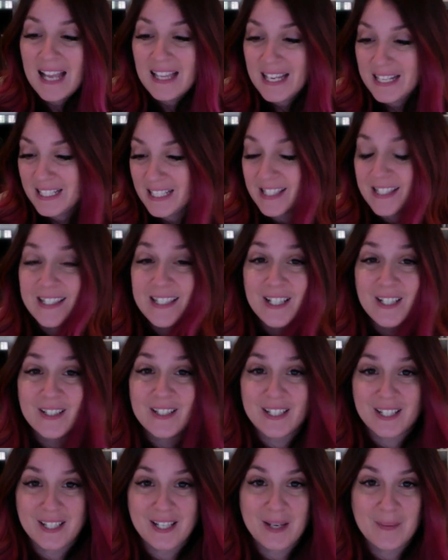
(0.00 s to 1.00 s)
like to seal the
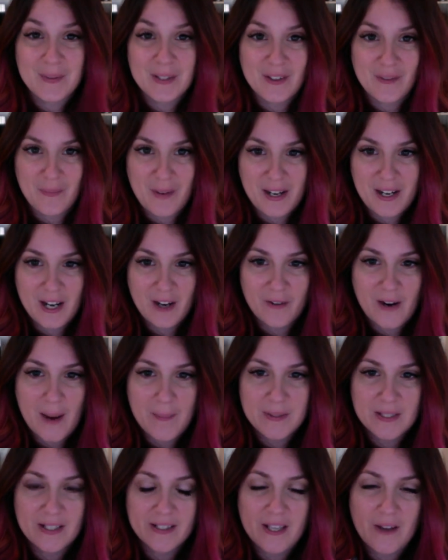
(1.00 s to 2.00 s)
tips of my nail
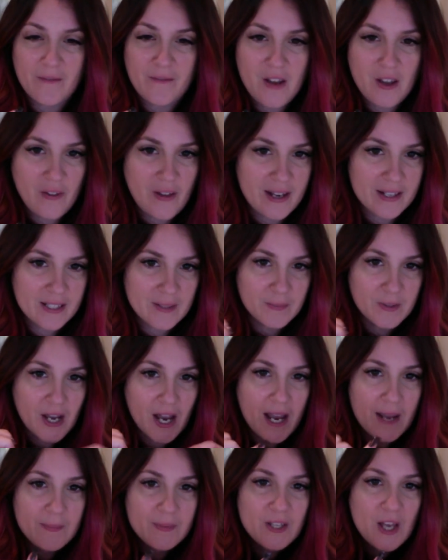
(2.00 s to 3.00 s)
wraps because I feel like
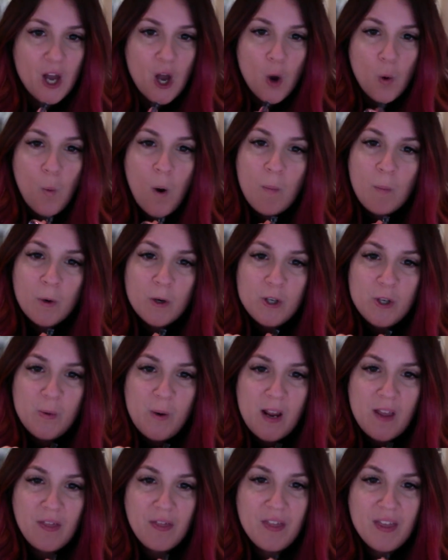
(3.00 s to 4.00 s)
sometimes when we're
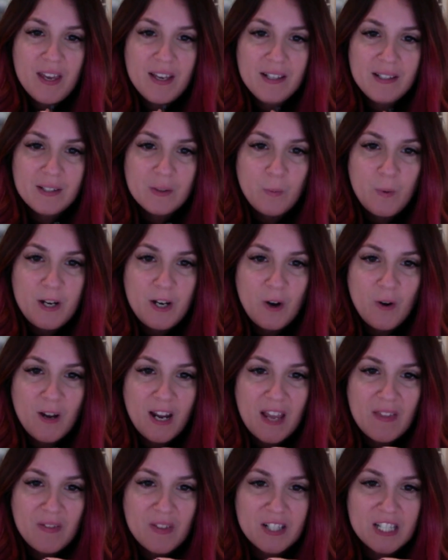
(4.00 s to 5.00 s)
doing this, we don't
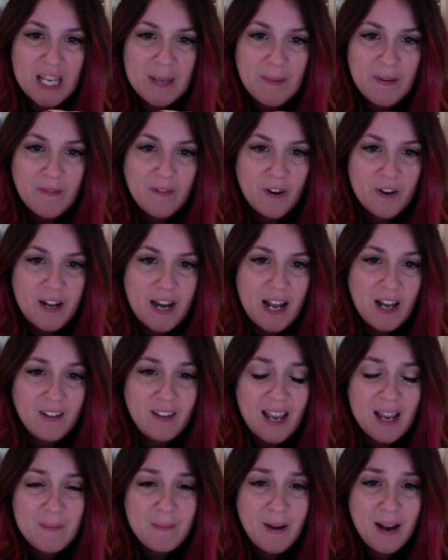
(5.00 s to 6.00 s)
get the tip of our nail,
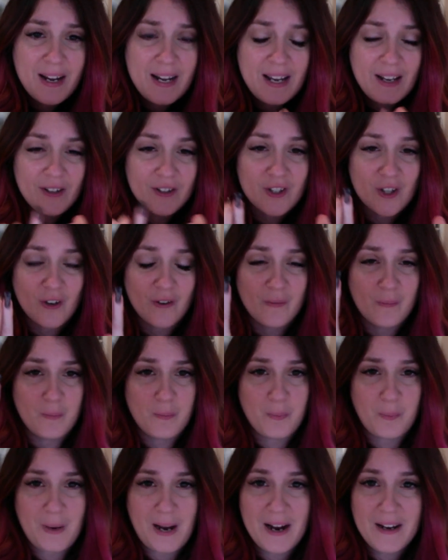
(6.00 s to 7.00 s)
and my nails are
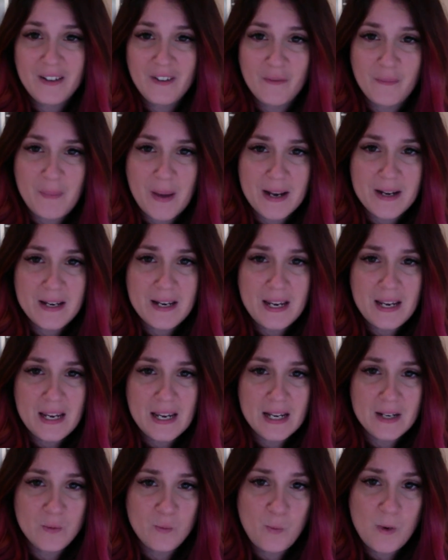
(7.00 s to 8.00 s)
kind of bendy
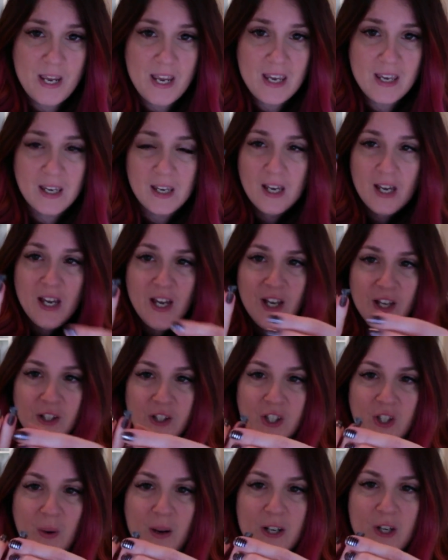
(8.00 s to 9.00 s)
and weak,
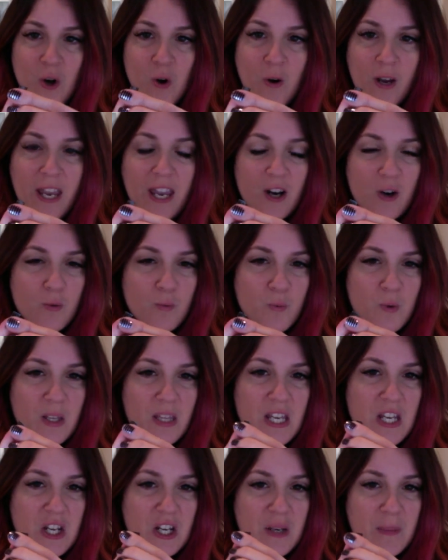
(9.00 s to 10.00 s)
so I don't get a
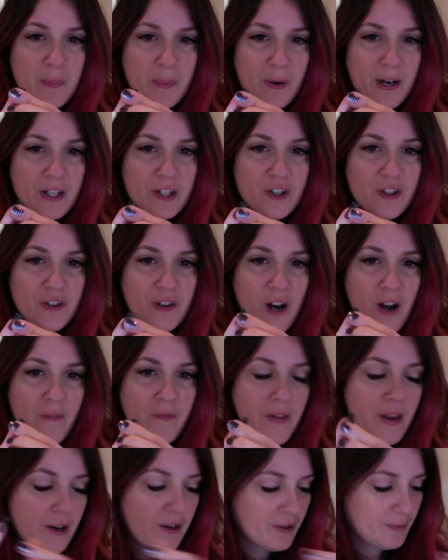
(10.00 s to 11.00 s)
really good pressure on
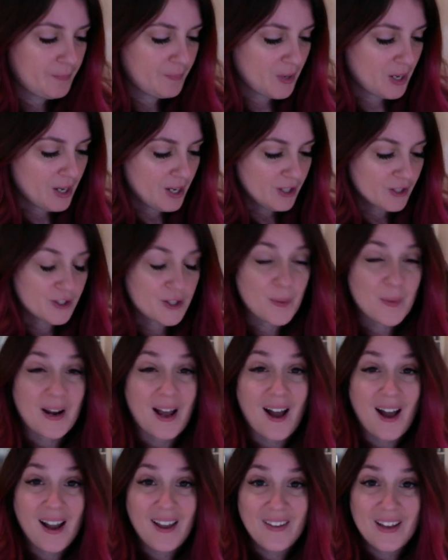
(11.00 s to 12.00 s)
there. So what
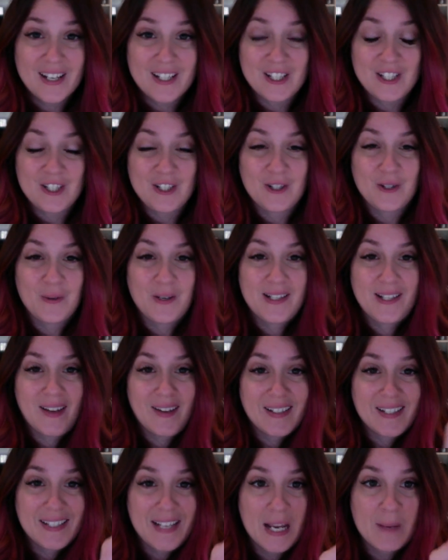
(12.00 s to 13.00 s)
I like to do is I
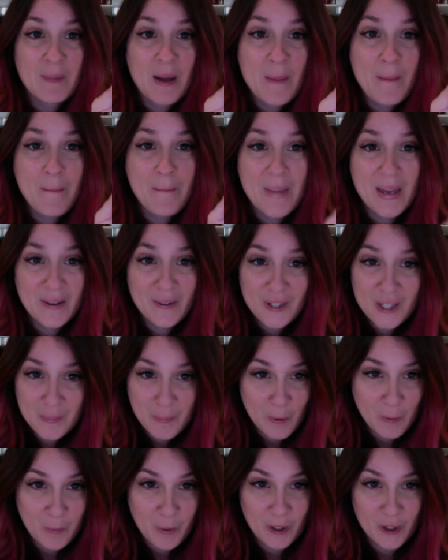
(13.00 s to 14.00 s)
like to take my metal
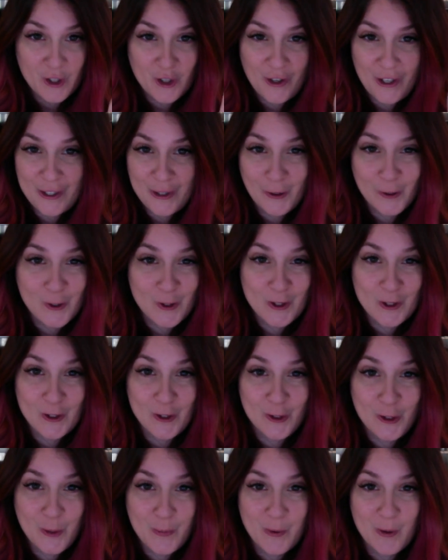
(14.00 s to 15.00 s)
spoon pusher, I told you this is
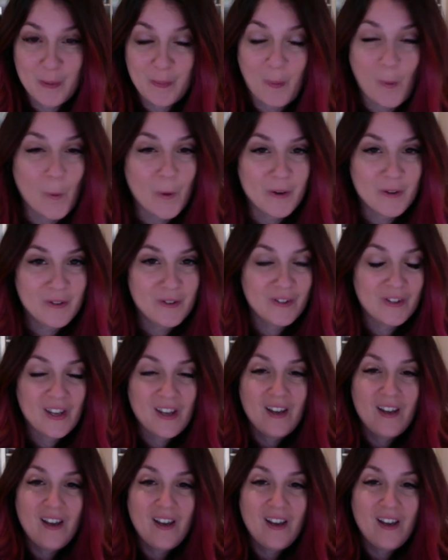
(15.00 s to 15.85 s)
super important,